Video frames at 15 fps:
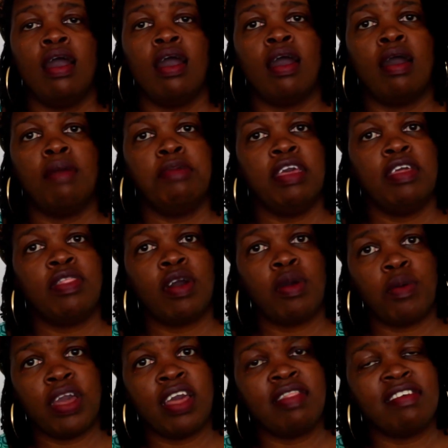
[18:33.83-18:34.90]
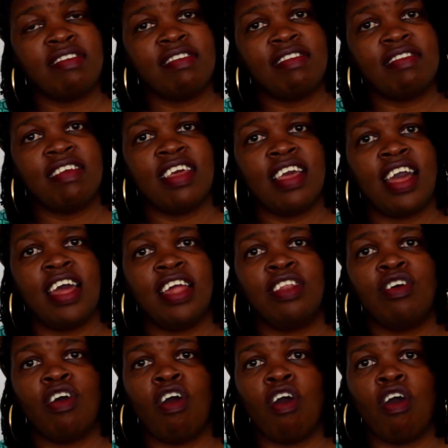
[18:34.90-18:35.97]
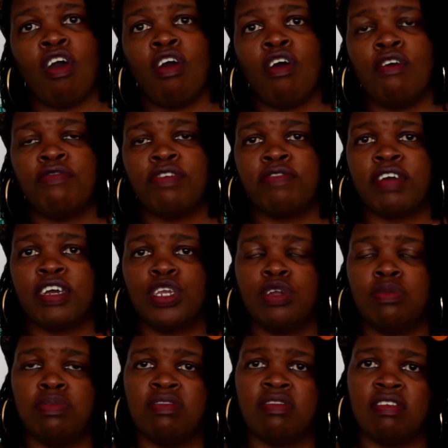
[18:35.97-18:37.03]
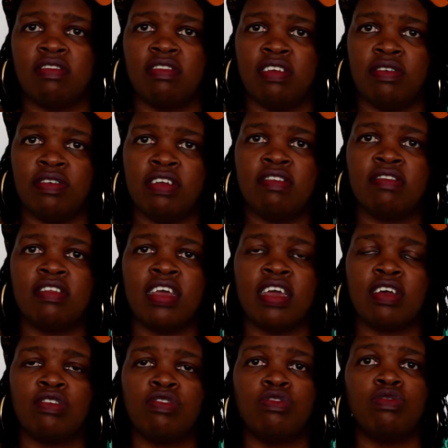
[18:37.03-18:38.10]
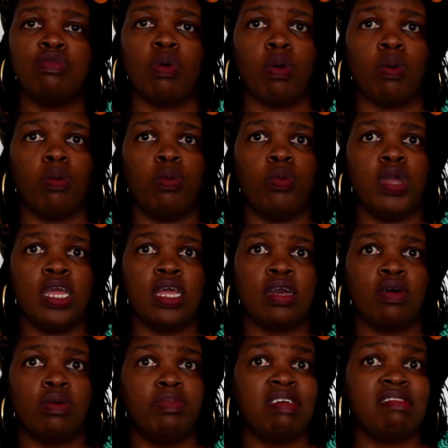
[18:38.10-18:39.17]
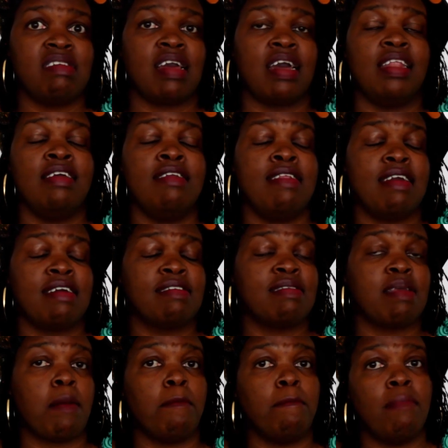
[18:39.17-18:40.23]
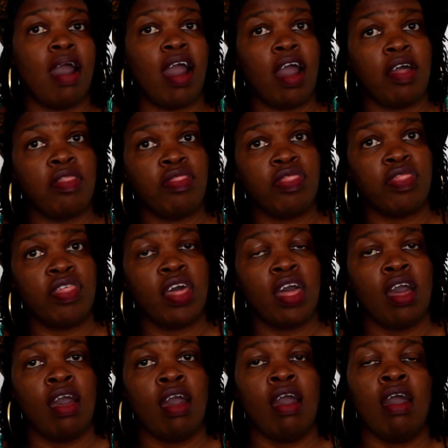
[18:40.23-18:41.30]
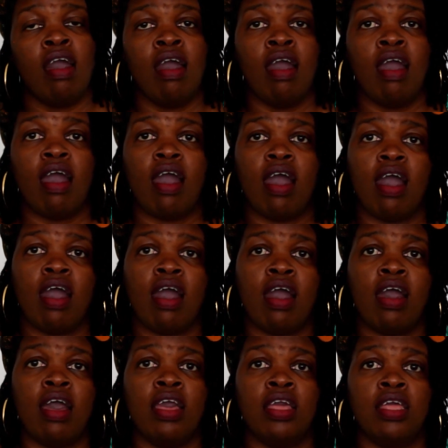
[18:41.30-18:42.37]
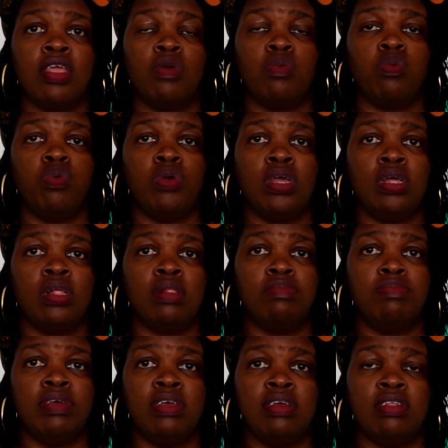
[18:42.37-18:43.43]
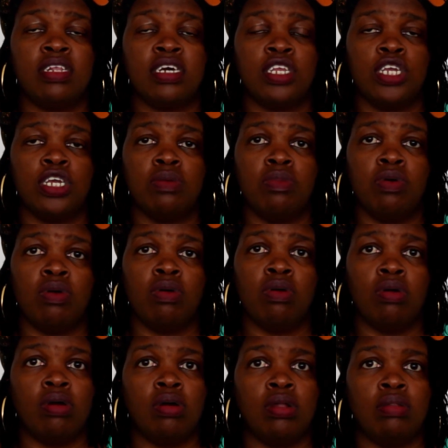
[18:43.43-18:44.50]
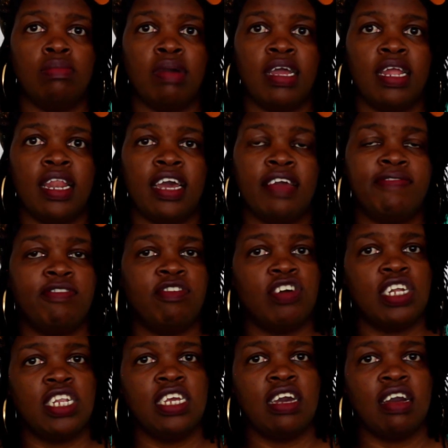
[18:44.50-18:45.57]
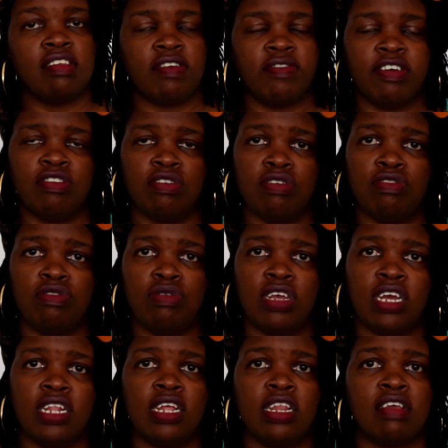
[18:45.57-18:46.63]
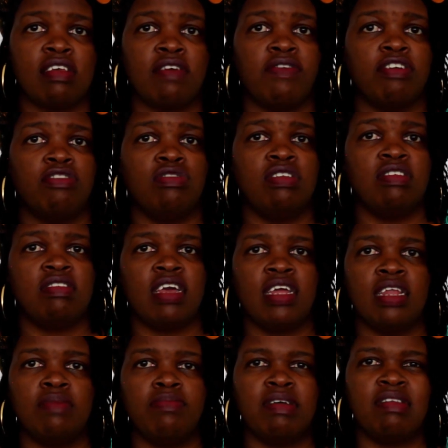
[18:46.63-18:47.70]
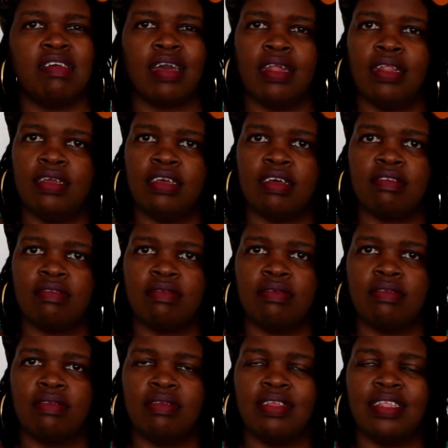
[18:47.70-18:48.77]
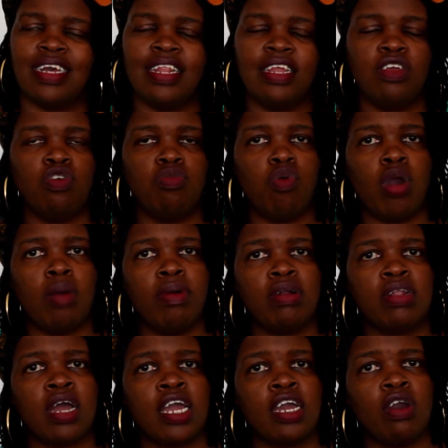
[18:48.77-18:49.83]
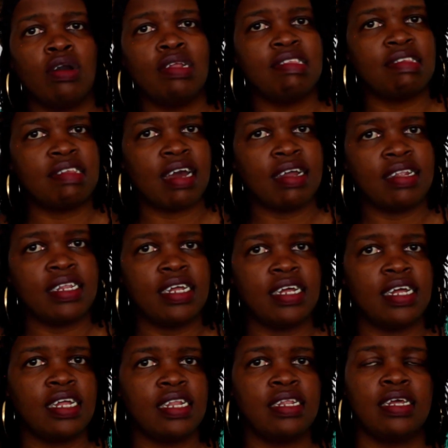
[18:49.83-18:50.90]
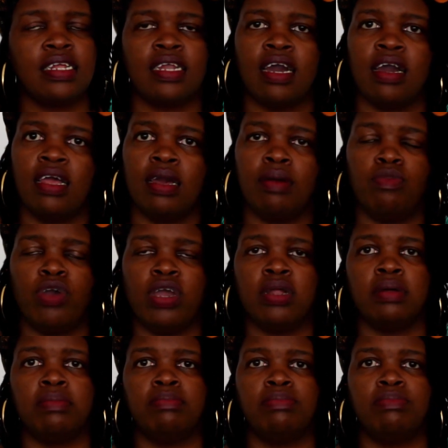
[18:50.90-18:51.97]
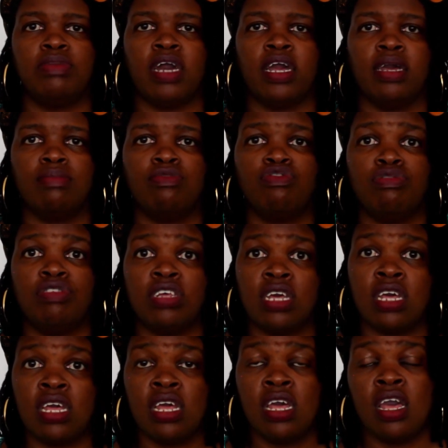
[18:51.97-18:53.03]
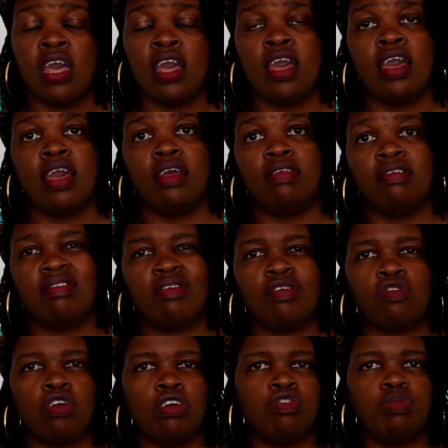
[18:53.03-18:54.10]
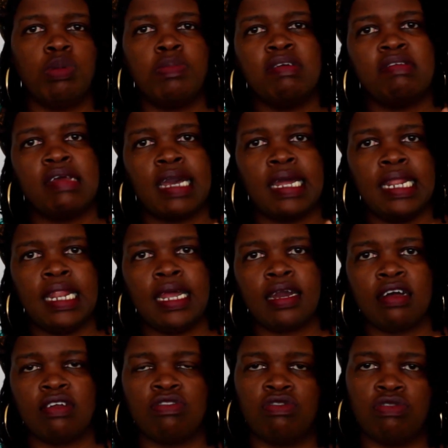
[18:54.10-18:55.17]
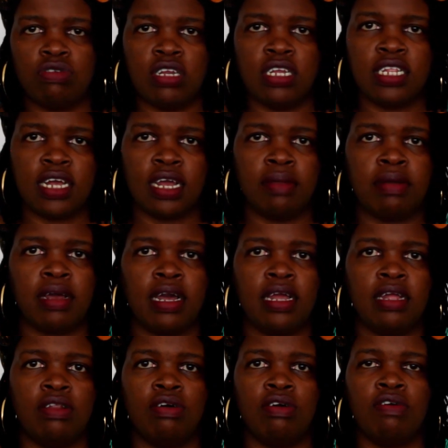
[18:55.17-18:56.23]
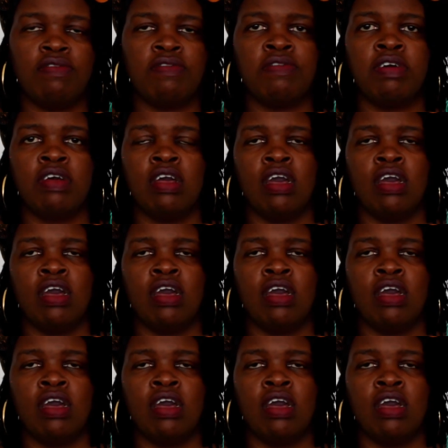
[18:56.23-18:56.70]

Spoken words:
Either way, this is the end of the Fashion Business Series. Next week, or basically next month, I will be touching more on my life journey as a fashion student and as a fashion designer. Basically just telling you more about how I got started and how I am where I am today. So it's going to be basically like a story time, kind of.